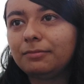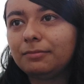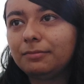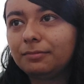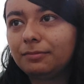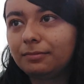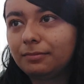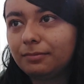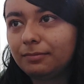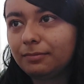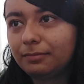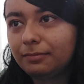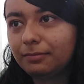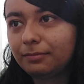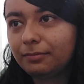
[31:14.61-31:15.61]

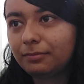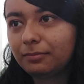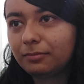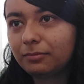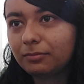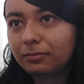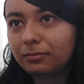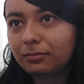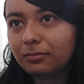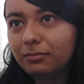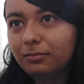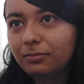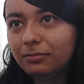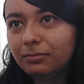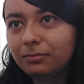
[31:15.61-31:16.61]

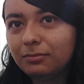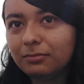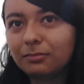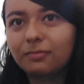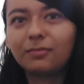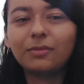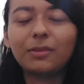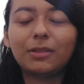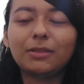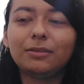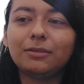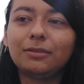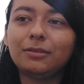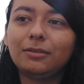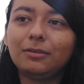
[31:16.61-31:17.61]

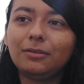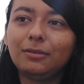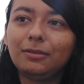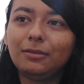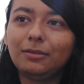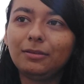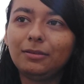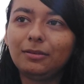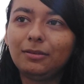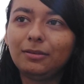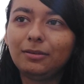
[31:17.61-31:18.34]
Nothing is said.